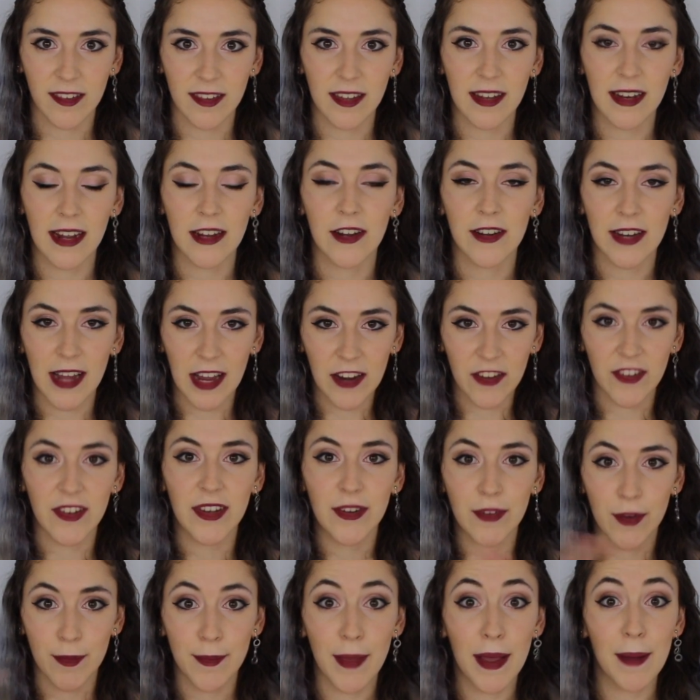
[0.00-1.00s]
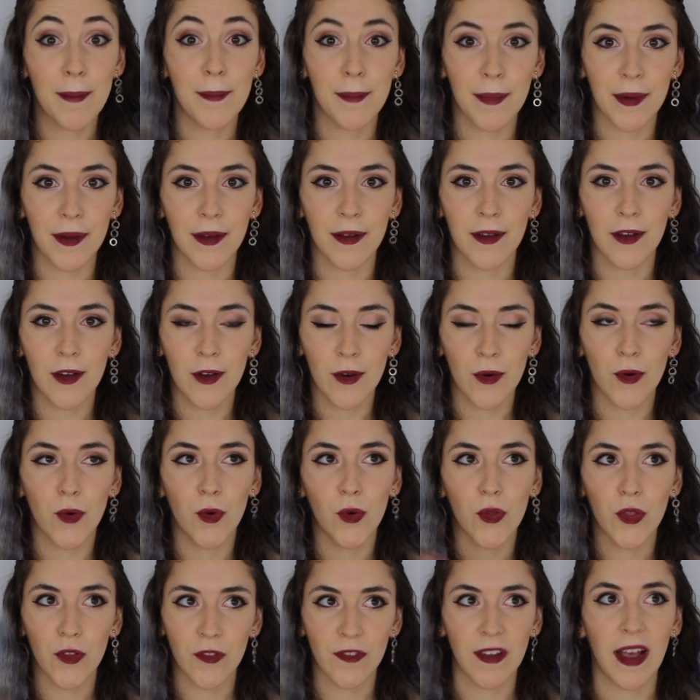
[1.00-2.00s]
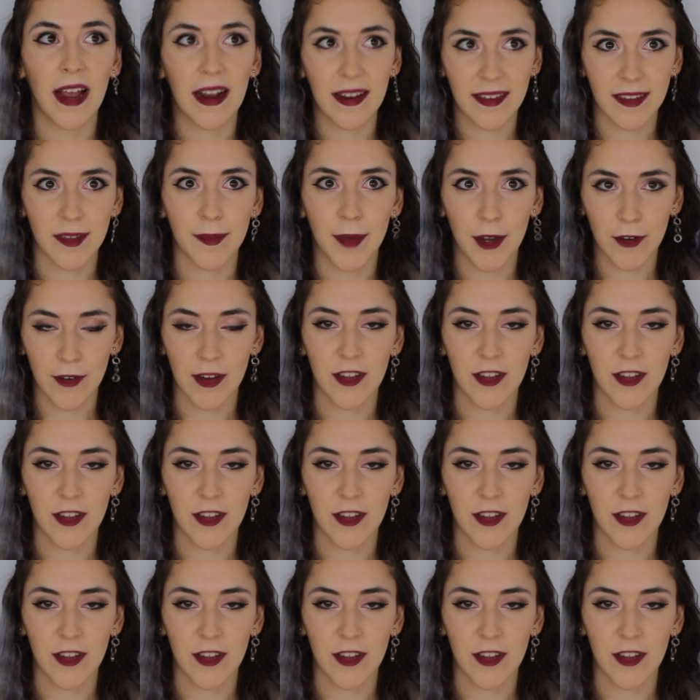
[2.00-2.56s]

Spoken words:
and then I could actually remember all the facts about